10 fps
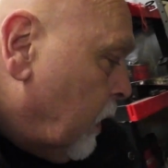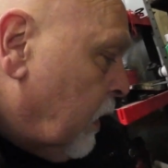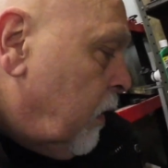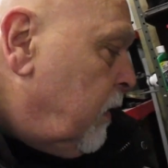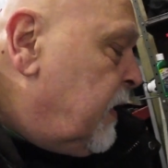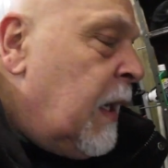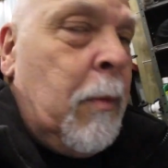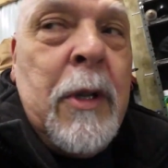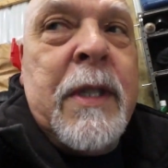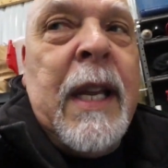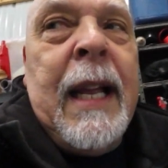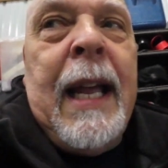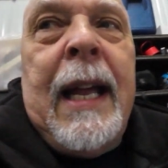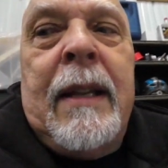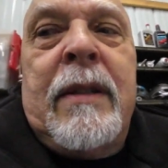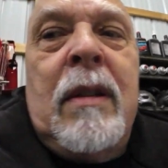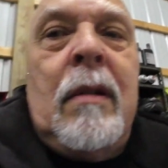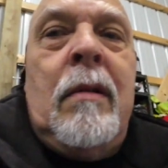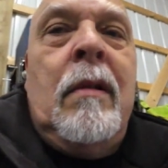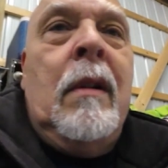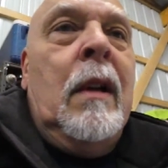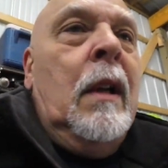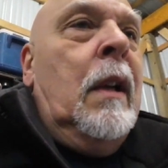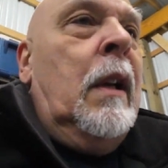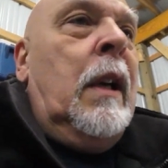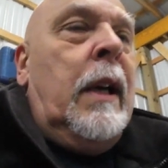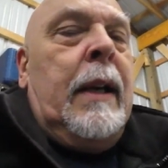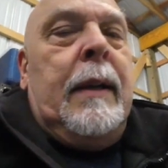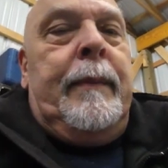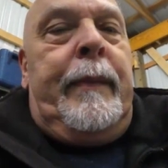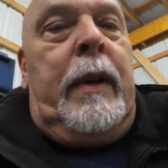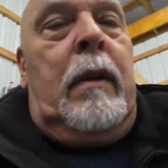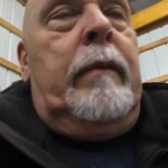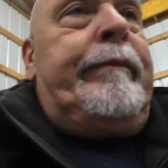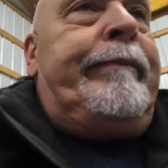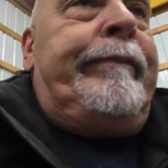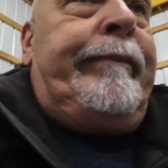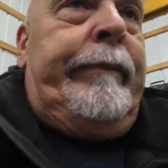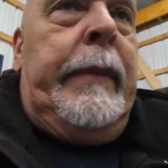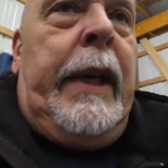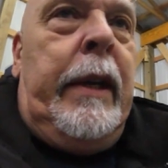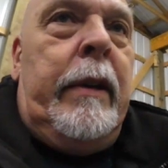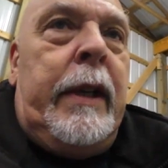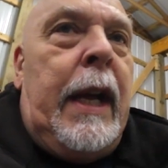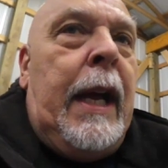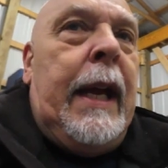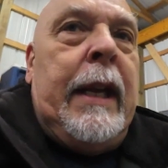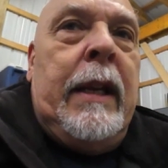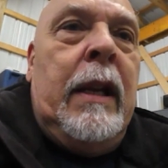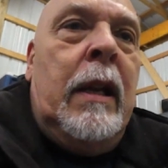they're the same ones I got. So they're $109.